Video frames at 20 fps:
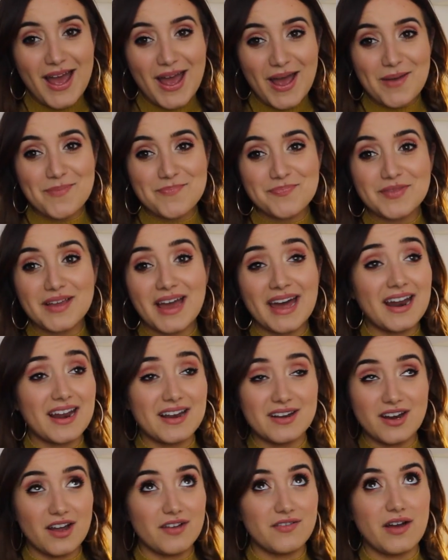And
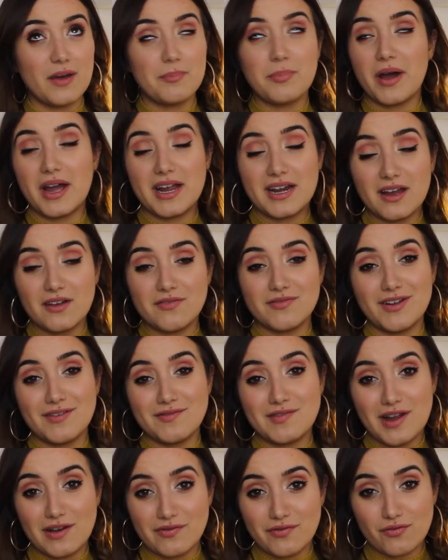I love, but I love,
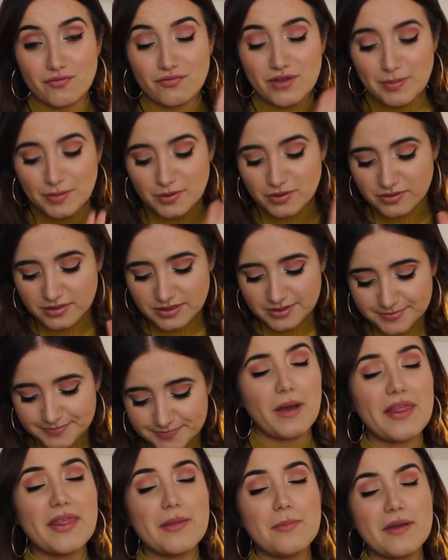love, love Ripples.
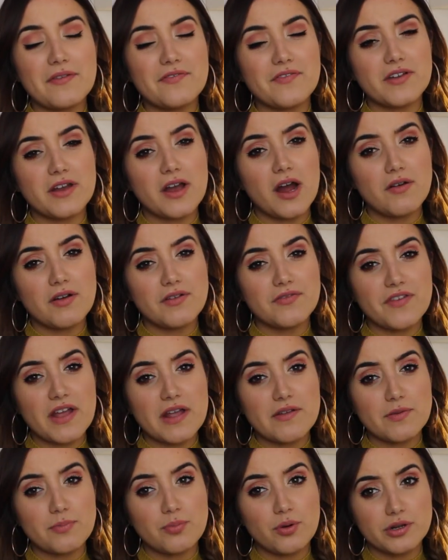And then my current
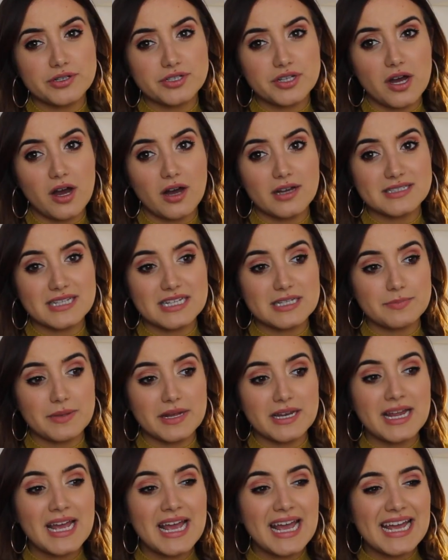favourite podcast has
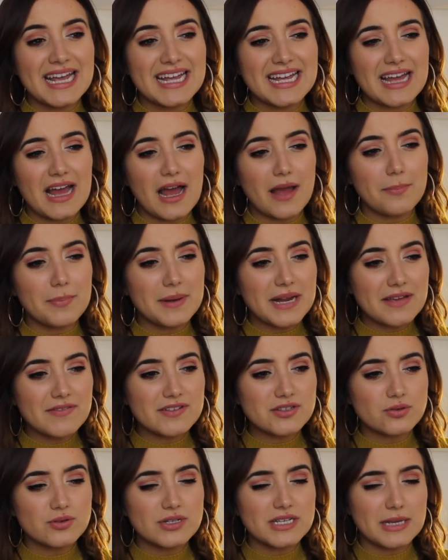been, I believe
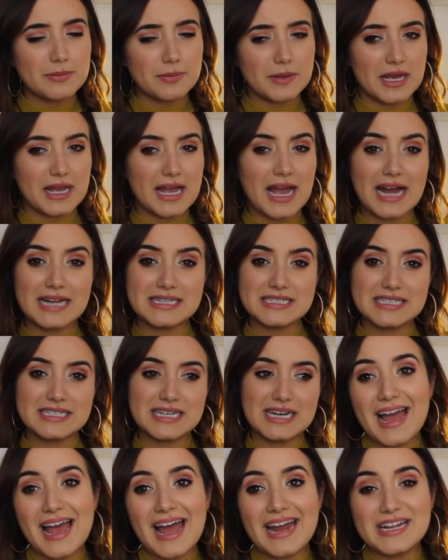it's called Keeping It Candid,
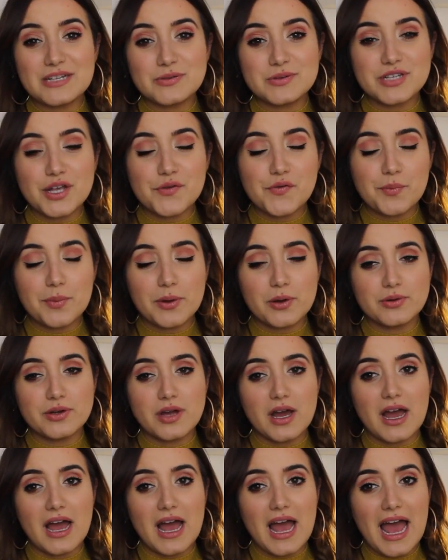and it's with Sophie
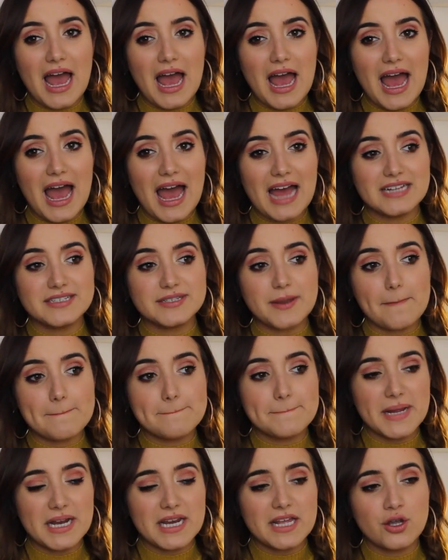Milner and
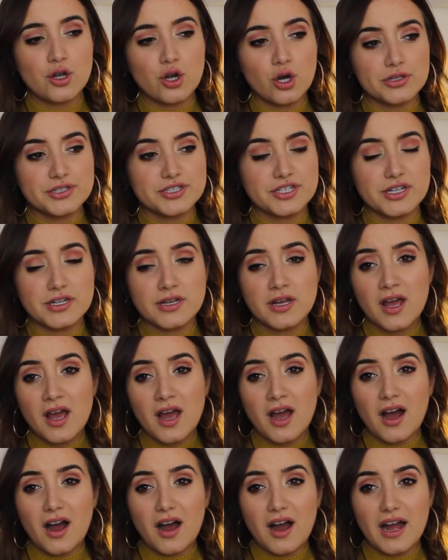Millie Cotton.
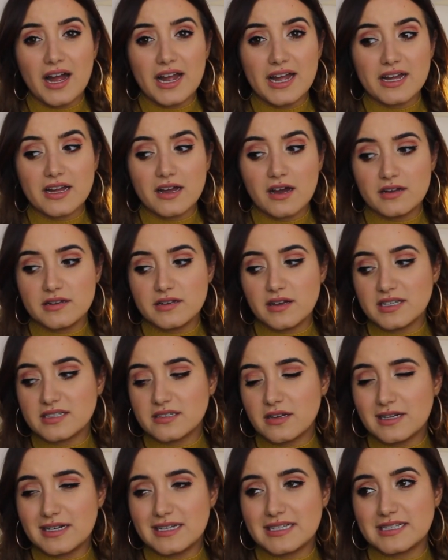I
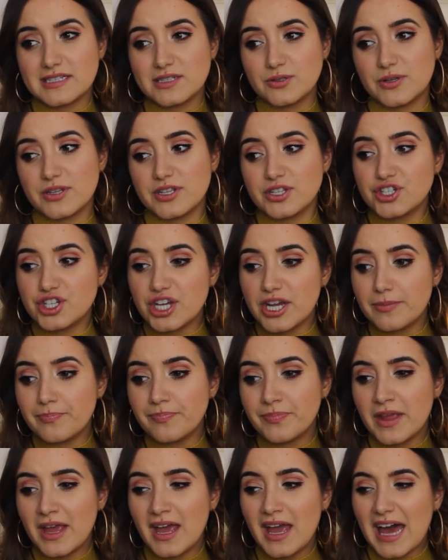started listening to it at the
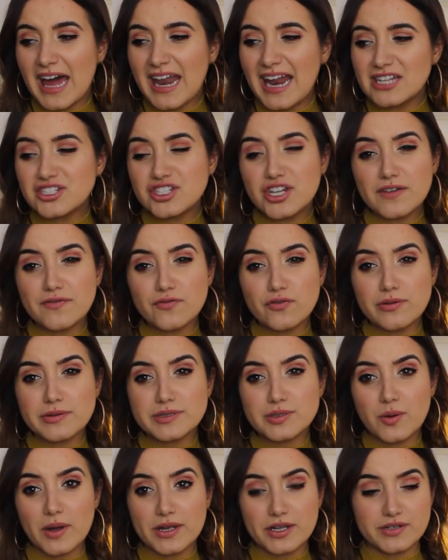gym, and actually I thought it
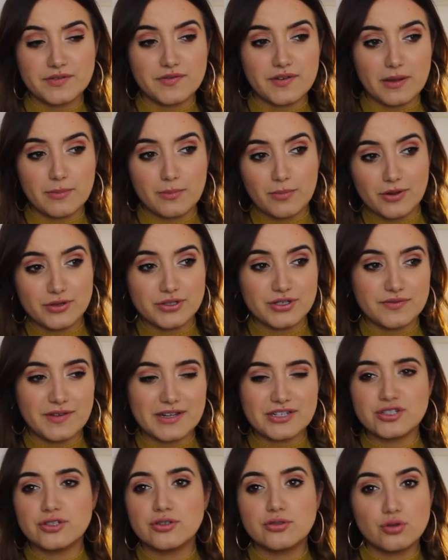was quite good for like
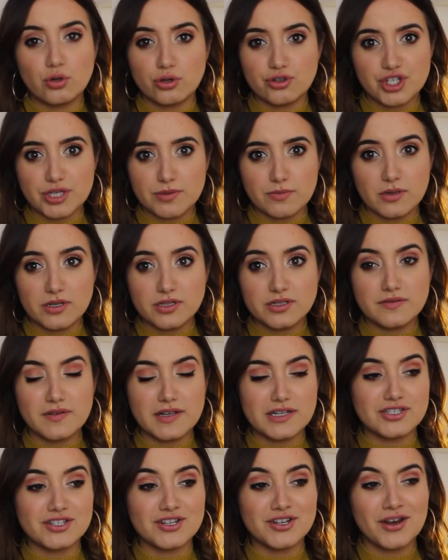motivation, not gym
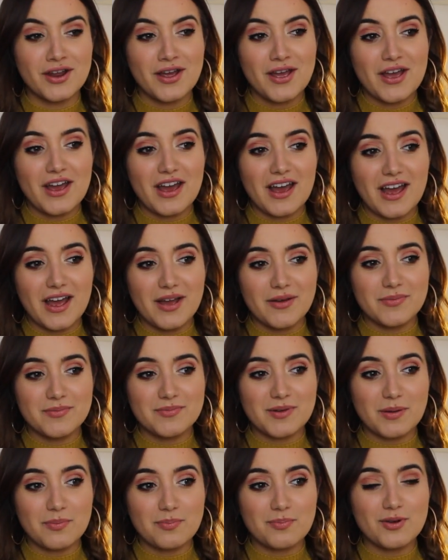motivation,
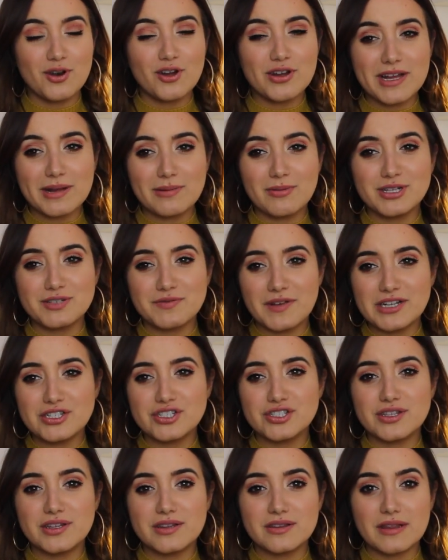but blogging
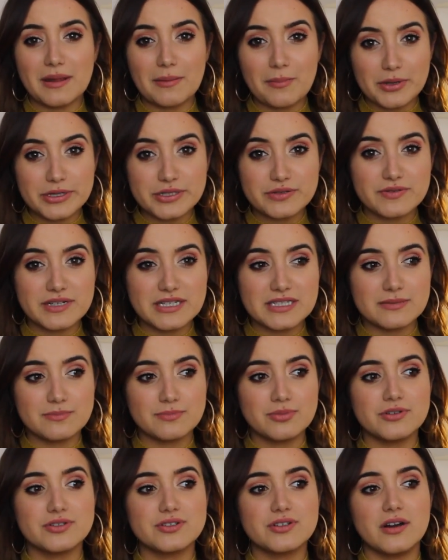motivation. Their most
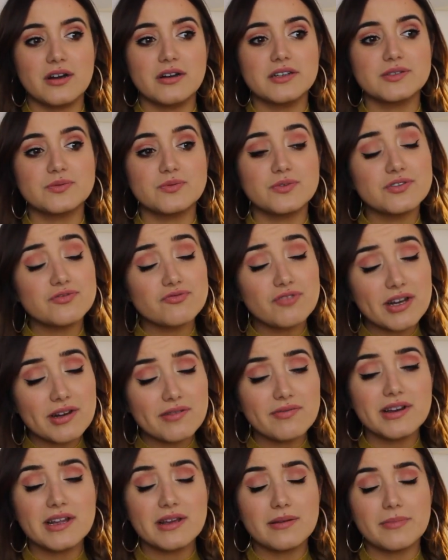recent podcast was
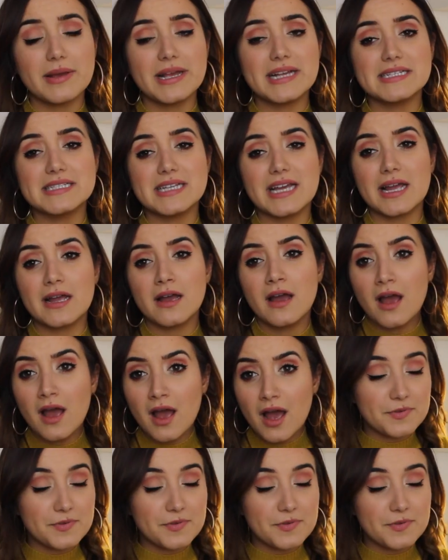really, really amazing.